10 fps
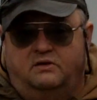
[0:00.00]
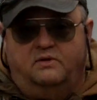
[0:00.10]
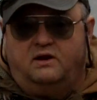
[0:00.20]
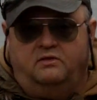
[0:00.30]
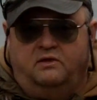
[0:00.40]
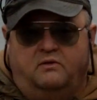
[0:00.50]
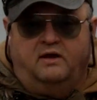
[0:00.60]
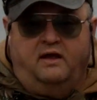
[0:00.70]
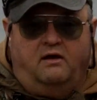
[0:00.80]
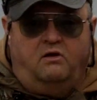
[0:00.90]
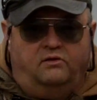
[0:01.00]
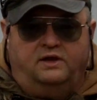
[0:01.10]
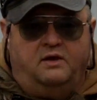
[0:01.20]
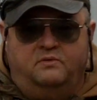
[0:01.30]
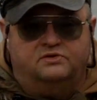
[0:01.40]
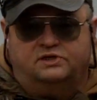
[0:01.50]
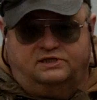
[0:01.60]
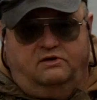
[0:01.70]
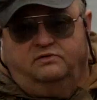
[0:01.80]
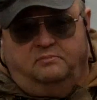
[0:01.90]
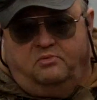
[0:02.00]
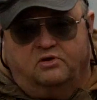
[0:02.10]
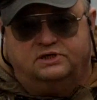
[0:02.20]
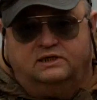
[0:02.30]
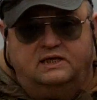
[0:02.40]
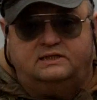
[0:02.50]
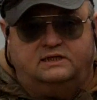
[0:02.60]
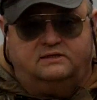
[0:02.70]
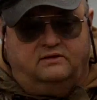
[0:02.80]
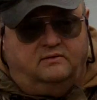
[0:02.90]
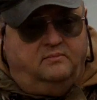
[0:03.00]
They went out. They were all night. We used to sit out on the porch and listen to them.